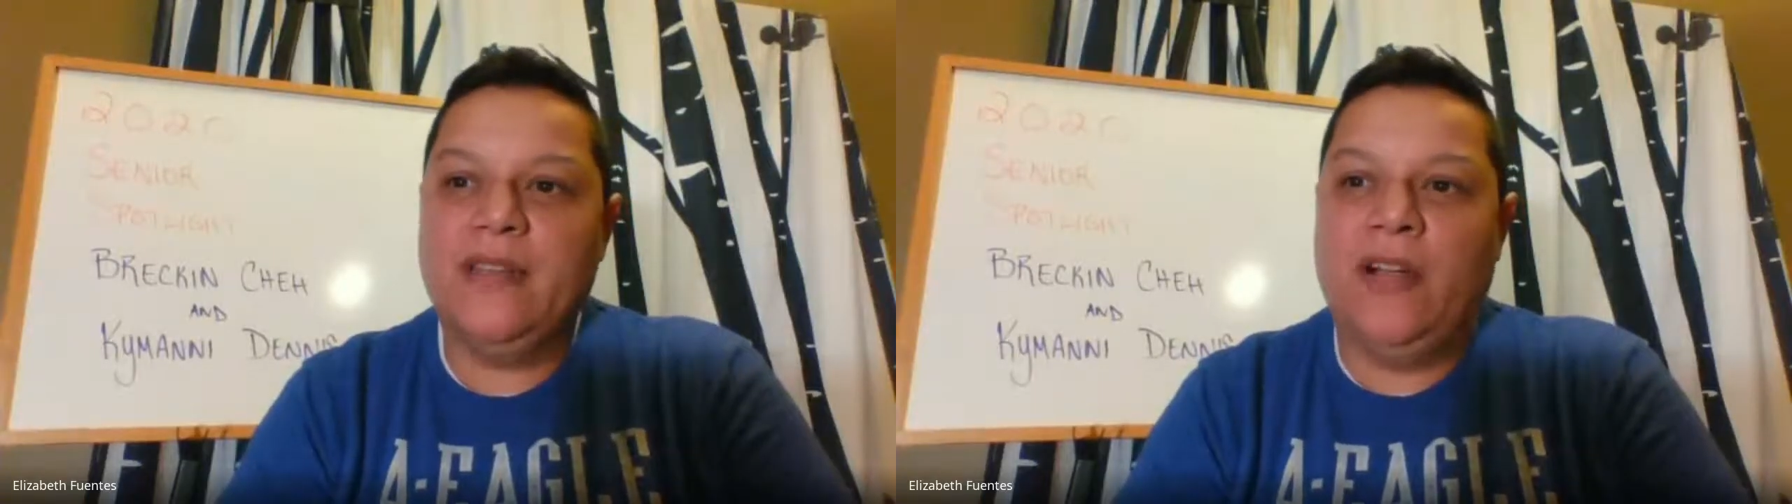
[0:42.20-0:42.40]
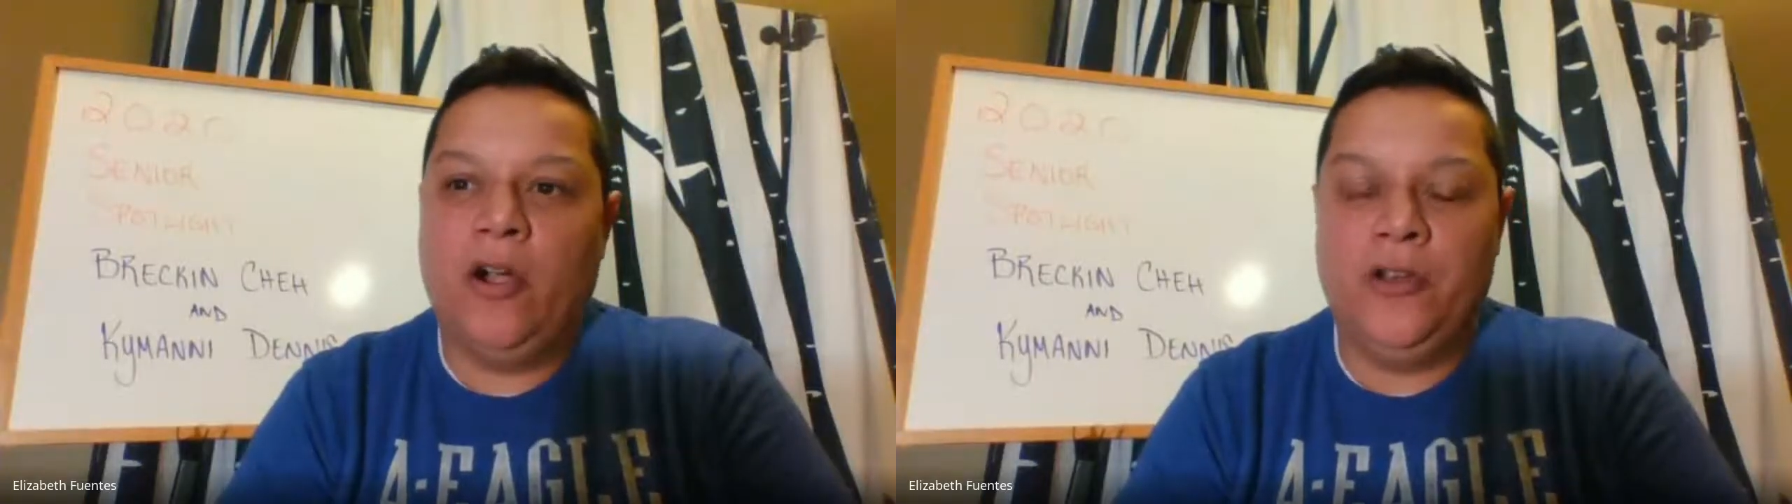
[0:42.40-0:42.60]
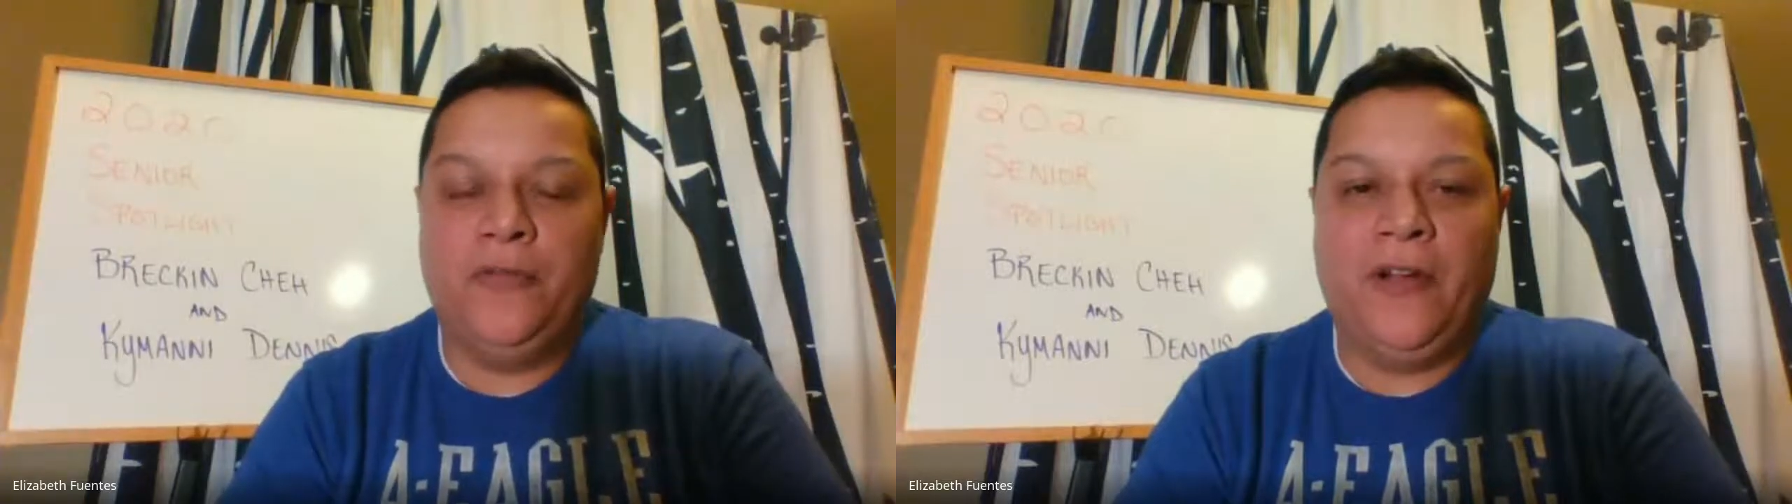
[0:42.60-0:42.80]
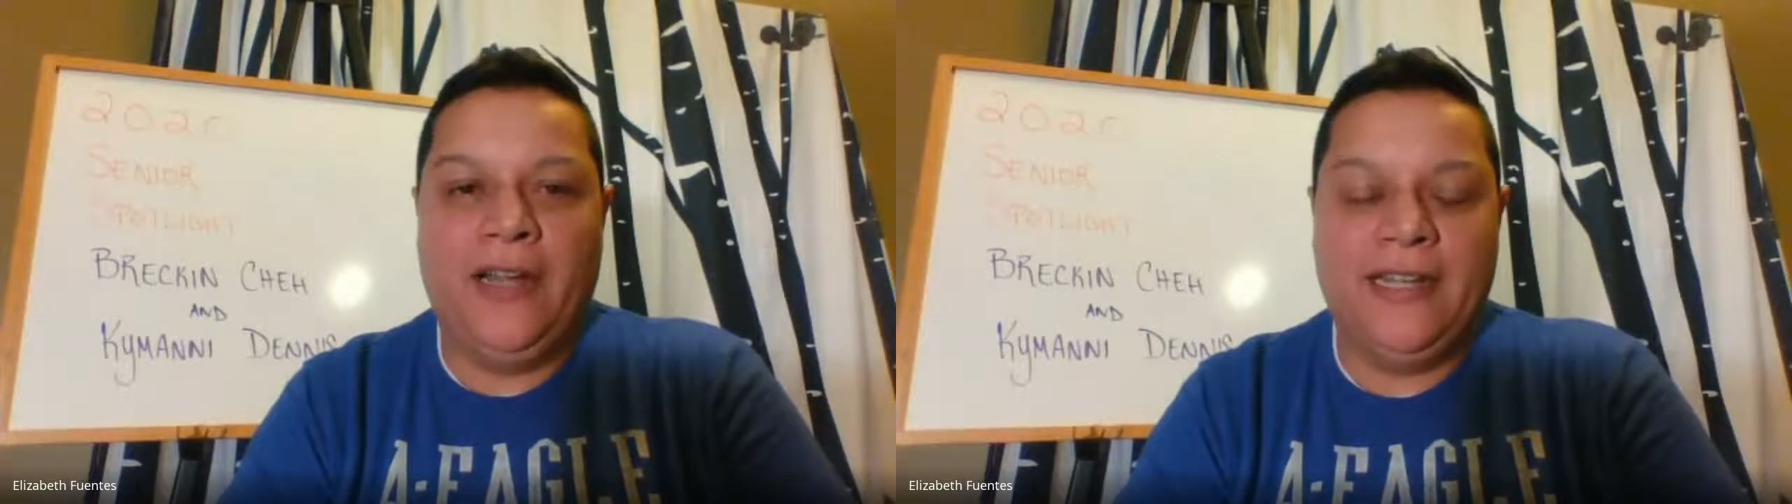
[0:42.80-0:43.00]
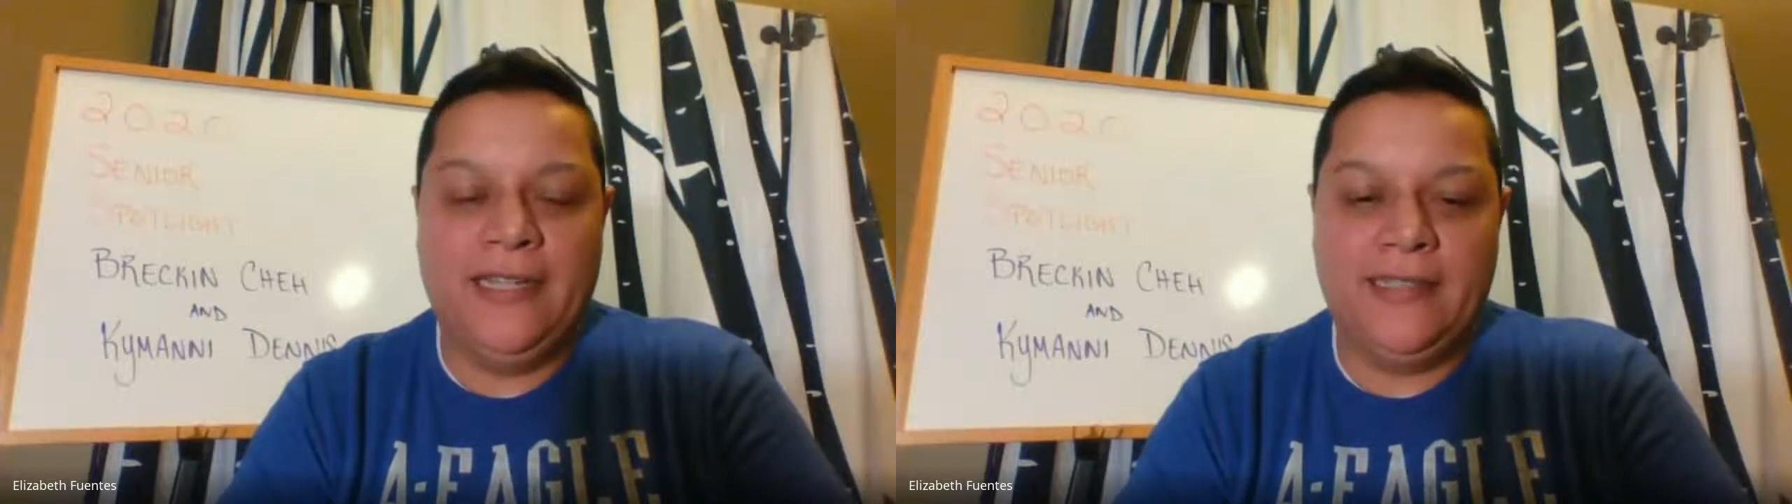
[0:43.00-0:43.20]
are you
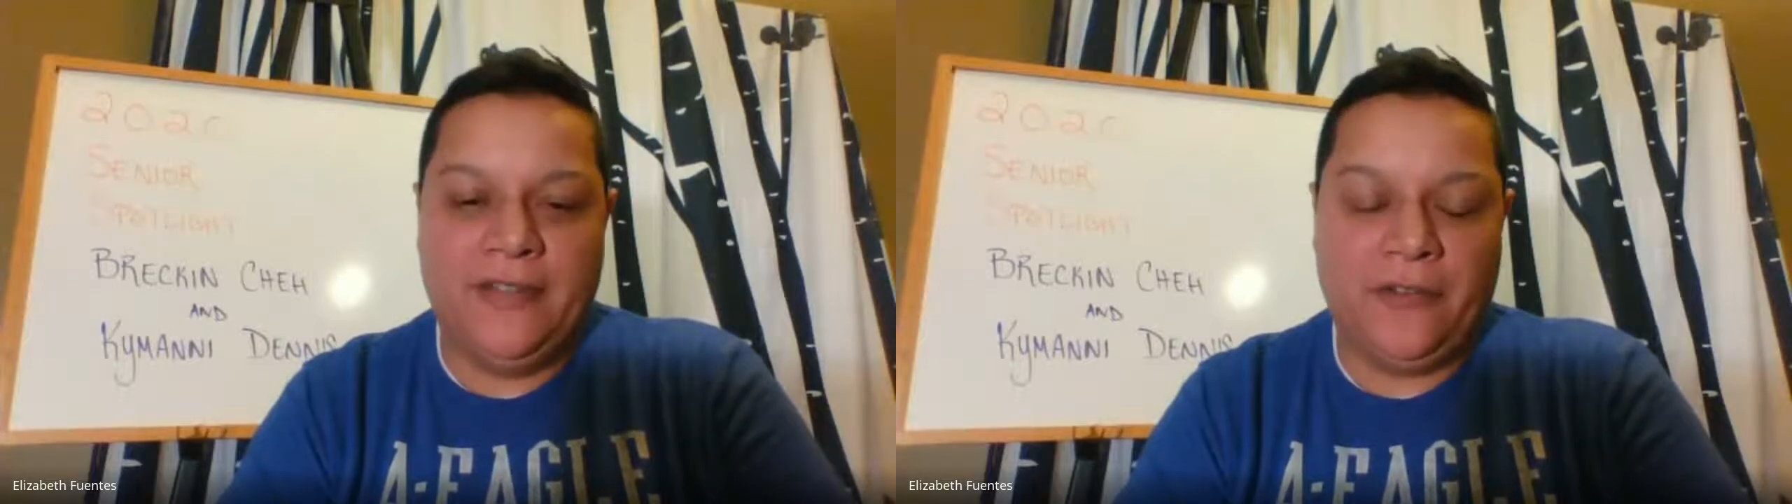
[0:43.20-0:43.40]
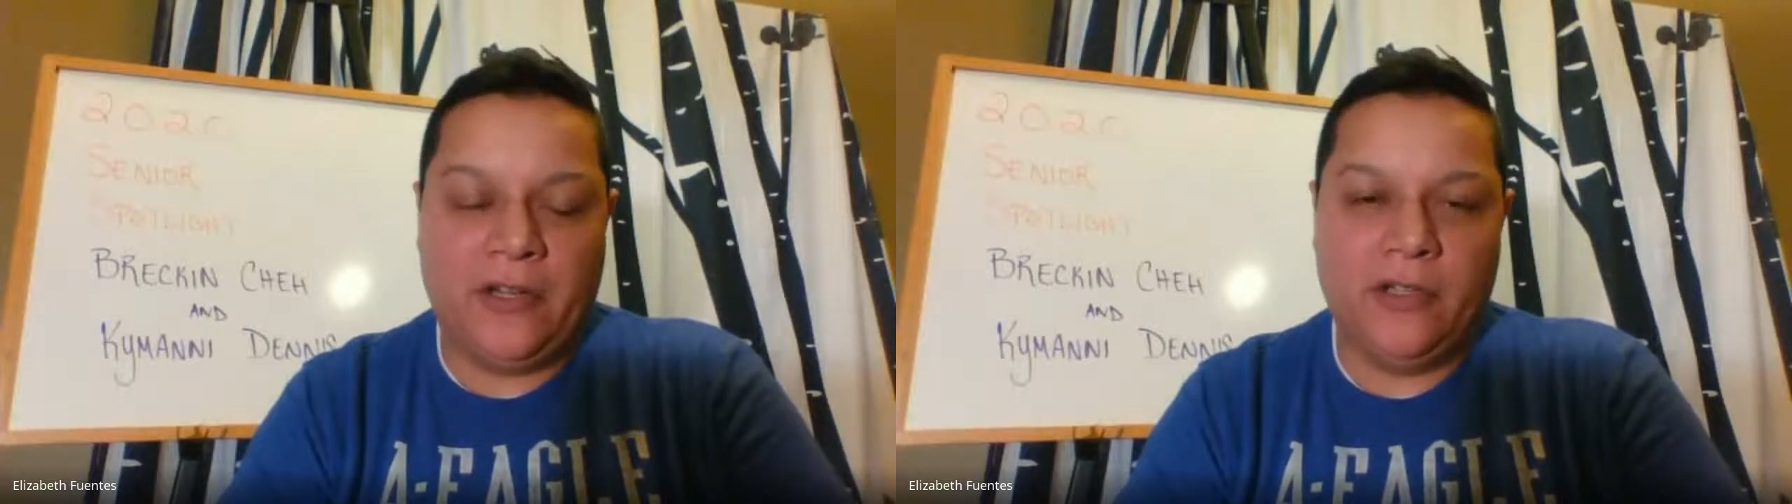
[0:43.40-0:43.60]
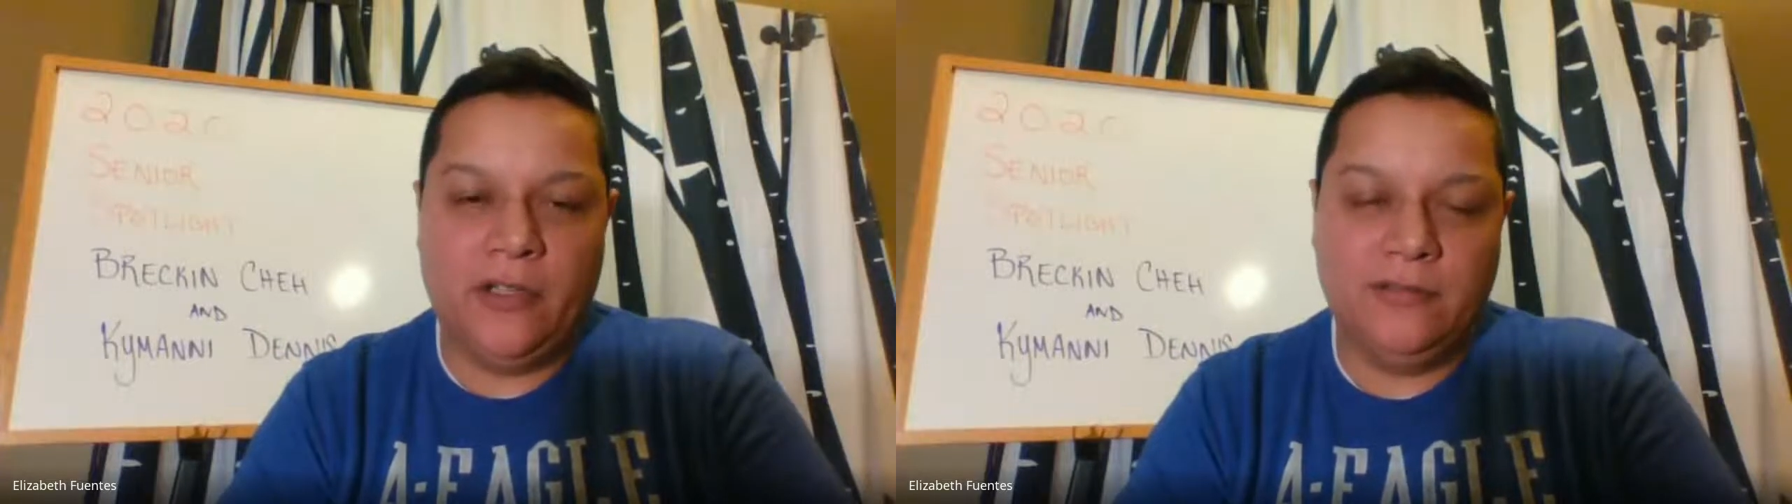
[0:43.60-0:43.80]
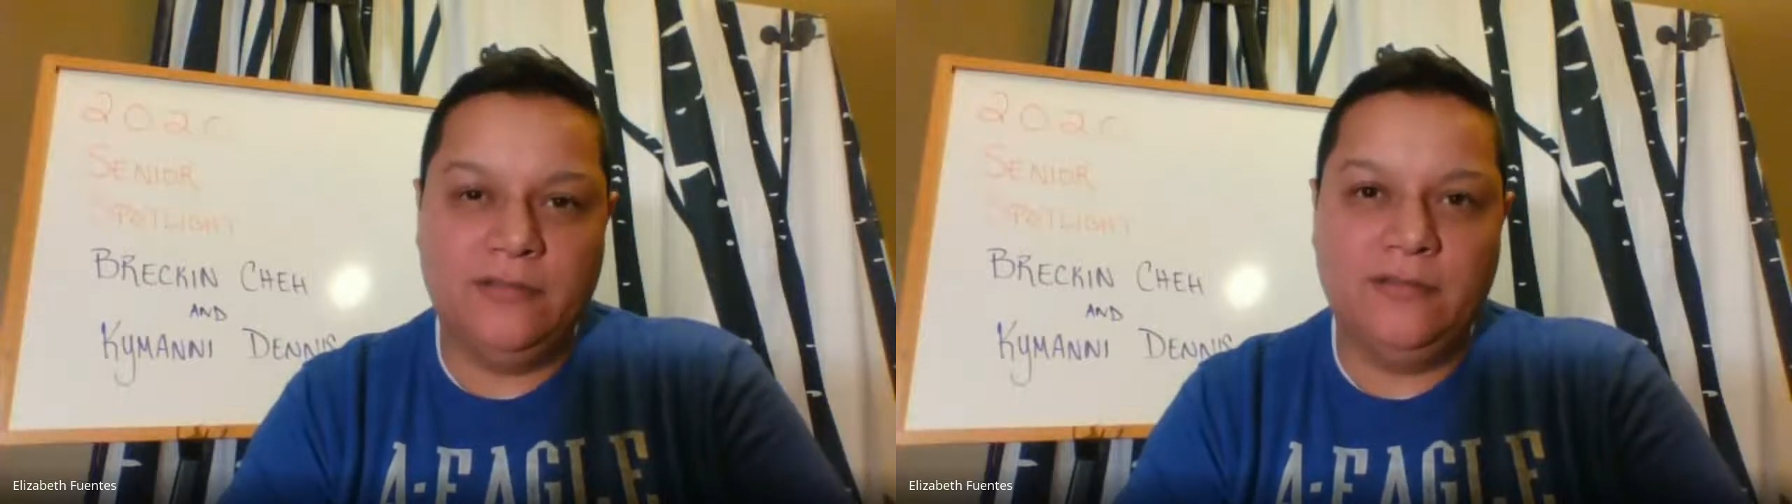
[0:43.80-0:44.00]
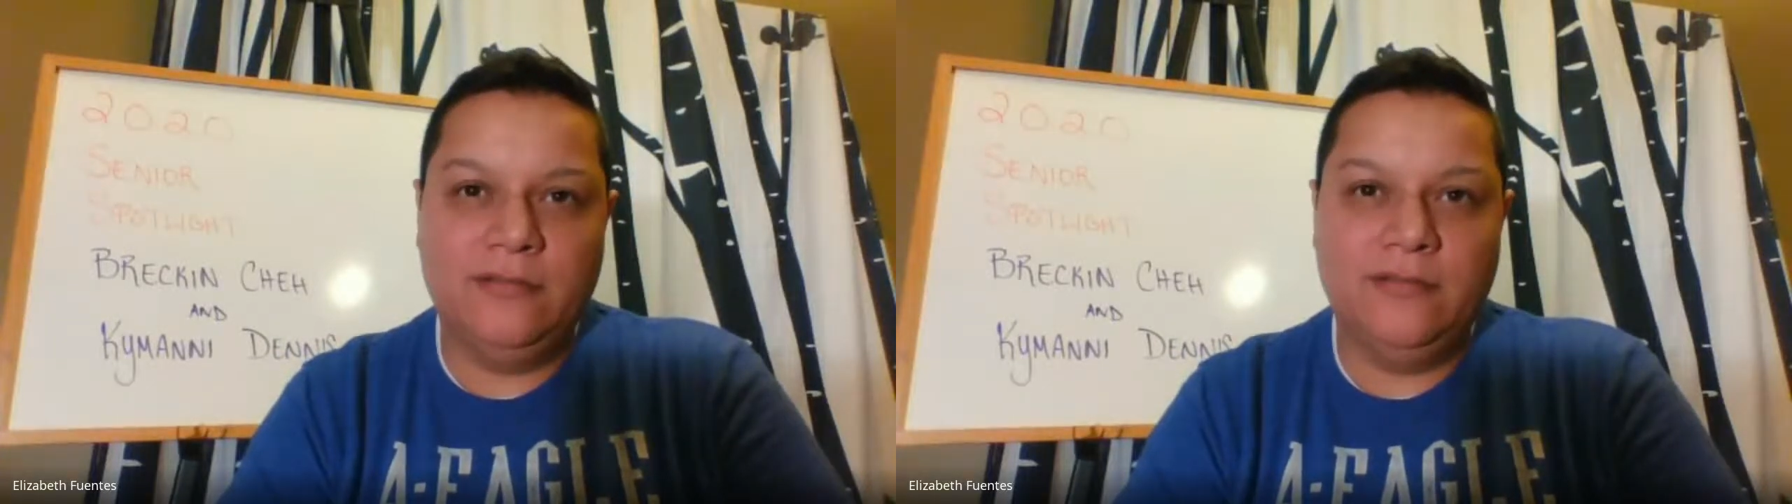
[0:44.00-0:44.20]
finding it difficult